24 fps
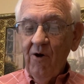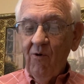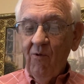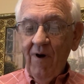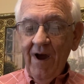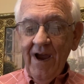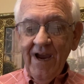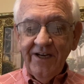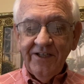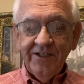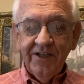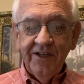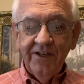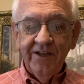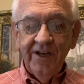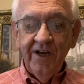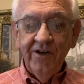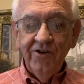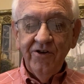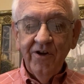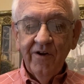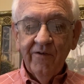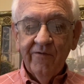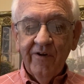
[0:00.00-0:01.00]
Why is it
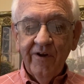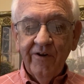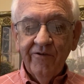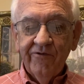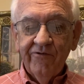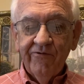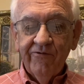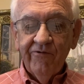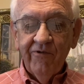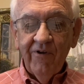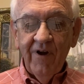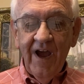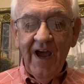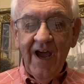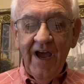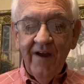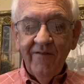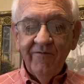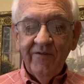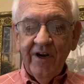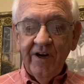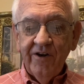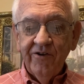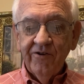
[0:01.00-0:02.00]
then you have
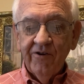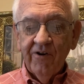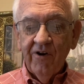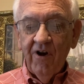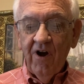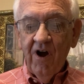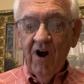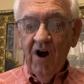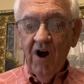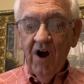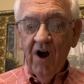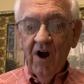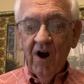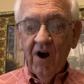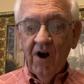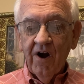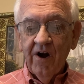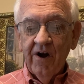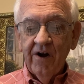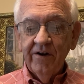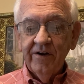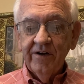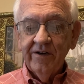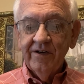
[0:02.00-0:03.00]
contrived in your
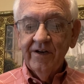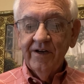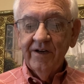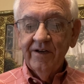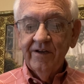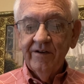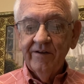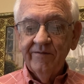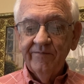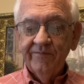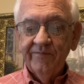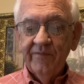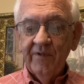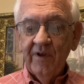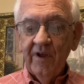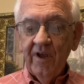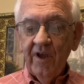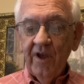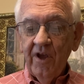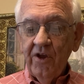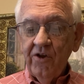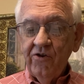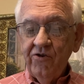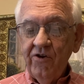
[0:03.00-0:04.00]
heart?
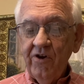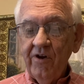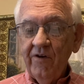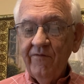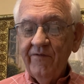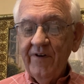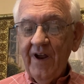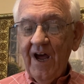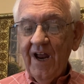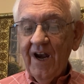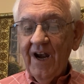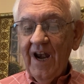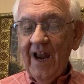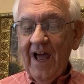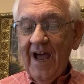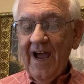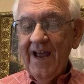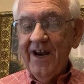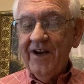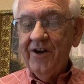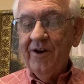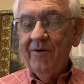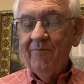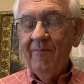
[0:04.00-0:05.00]
You have not
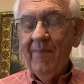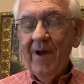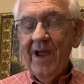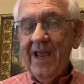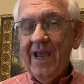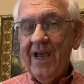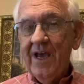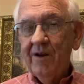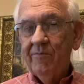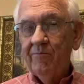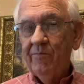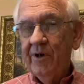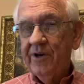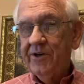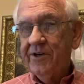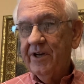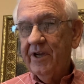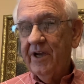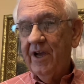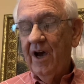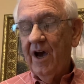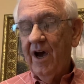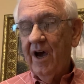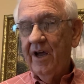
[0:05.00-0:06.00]
lied to man, but to
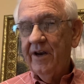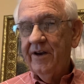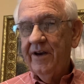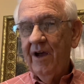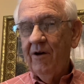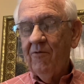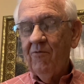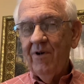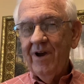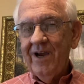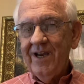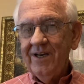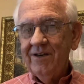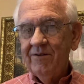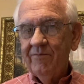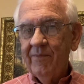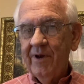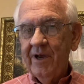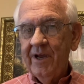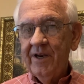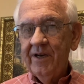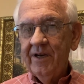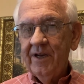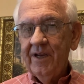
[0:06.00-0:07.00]
God. Now, wait a
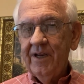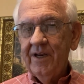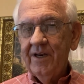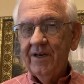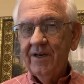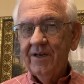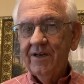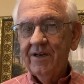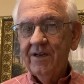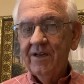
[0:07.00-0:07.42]
minute.